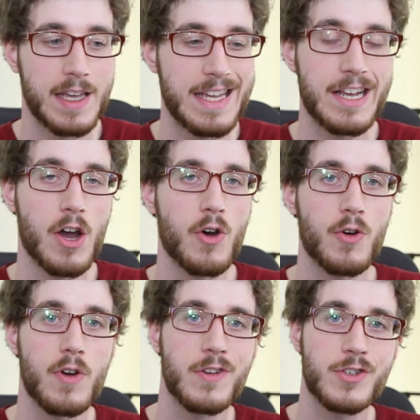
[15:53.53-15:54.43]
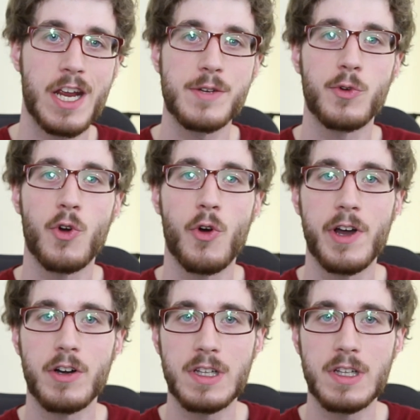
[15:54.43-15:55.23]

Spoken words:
eGo changeable coil